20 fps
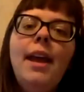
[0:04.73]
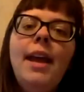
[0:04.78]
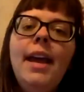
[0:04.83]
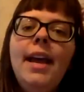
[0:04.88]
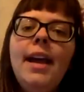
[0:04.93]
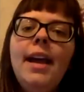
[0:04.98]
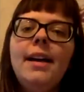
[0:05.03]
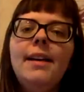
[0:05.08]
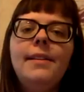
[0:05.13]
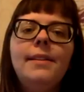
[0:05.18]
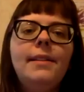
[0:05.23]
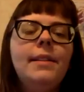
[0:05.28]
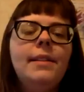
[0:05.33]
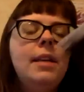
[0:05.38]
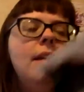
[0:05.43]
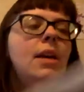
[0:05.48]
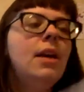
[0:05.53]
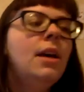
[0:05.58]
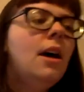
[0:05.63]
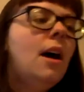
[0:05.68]
is
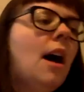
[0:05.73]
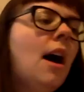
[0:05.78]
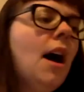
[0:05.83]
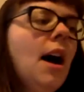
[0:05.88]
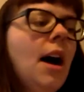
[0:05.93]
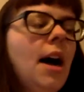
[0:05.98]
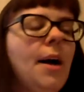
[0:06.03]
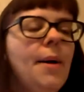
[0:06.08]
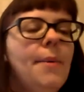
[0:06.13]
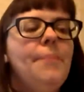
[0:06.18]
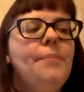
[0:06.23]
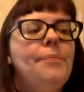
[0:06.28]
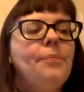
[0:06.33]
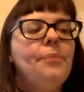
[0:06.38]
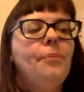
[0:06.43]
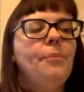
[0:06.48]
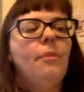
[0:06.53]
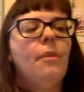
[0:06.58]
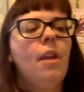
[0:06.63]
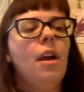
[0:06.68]
um,
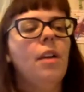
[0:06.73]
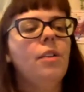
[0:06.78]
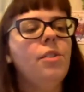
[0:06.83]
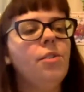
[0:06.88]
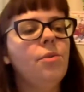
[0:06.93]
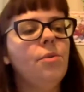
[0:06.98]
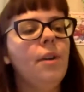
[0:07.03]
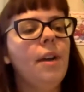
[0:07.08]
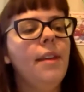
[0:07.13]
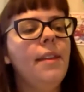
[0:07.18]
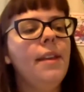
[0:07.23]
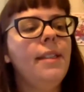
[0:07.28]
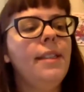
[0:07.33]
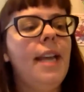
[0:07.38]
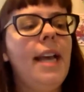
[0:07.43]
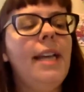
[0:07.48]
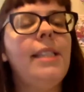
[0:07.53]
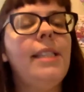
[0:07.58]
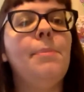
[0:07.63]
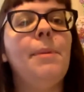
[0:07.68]
a story that
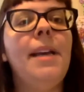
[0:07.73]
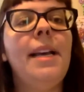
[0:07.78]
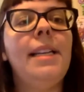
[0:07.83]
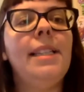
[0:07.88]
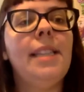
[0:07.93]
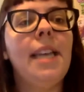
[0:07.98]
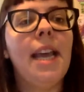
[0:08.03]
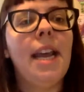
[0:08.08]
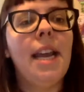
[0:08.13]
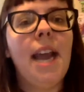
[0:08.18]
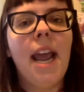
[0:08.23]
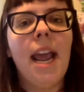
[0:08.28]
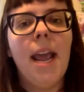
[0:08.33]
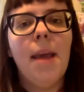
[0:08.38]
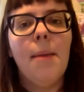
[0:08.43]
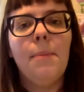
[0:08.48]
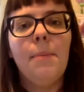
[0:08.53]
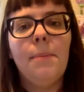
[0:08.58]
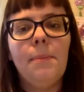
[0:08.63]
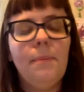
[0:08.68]
takes place in
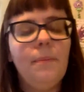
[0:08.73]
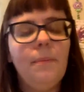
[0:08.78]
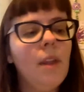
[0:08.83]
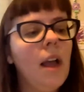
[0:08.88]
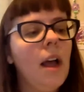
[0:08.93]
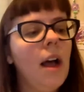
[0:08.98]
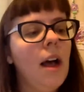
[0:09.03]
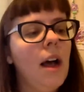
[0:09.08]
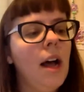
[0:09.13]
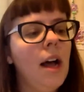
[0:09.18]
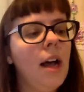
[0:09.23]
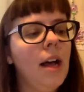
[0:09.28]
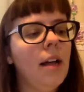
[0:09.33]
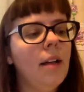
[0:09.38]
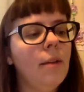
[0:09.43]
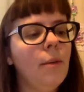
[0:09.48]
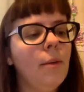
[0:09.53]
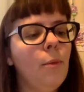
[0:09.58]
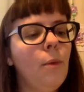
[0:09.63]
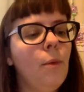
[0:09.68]
a uh,
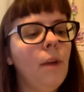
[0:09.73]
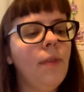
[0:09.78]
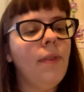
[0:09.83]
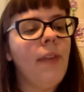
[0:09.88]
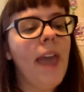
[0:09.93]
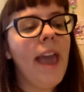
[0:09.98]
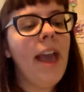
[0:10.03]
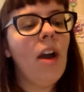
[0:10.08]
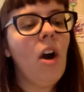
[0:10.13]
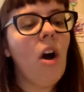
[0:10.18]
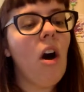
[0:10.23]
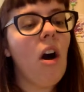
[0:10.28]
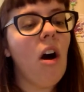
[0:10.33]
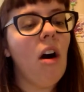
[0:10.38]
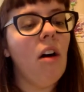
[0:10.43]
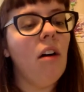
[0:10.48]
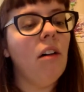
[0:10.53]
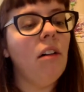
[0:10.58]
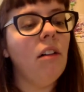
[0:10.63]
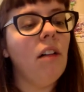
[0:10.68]
what they
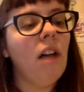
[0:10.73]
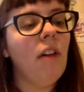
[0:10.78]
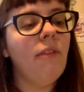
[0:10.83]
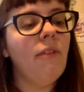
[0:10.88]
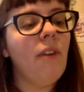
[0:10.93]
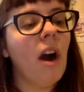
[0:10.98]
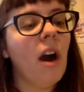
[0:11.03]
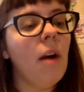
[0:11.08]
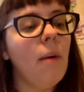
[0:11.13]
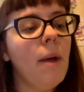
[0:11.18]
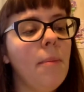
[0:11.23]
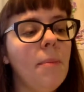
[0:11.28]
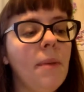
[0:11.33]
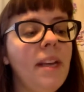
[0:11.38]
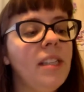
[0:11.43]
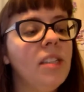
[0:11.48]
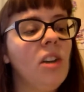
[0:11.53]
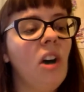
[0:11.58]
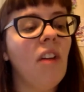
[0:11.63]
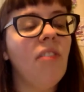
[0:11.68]
call a faraway
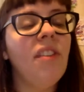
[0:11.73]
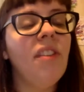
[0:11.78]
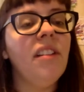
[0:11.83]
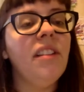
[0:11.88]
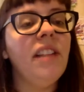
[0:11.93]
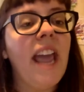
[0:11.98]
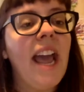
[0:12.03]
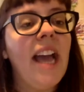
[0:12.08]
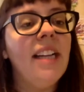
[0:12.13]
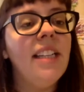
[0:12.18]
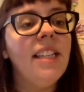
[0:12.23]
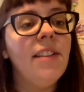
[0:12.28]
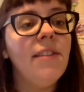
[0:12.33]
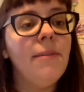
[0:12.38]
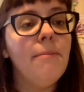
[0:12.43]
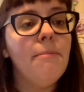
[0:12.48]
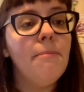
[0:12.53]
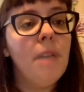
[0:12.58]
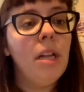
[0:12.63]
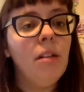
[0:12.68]
place called the land of
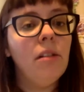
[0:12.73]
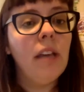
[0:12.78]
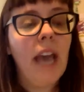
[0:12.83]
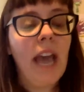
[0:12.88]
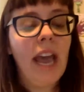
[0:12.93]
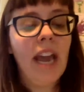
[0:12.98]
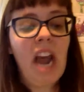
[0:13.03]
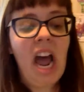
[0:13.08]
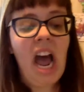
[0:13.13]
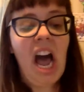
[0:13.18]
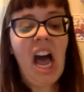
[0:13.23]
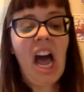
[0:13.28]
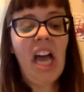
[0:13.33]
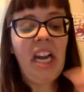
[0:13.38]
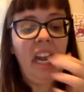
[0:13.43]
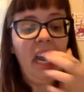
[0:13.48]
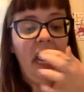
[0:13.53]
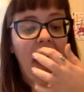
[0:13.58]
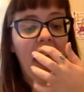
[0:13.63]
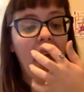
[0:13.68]
milk and
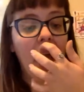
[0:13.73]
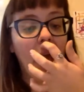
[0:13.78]
honey.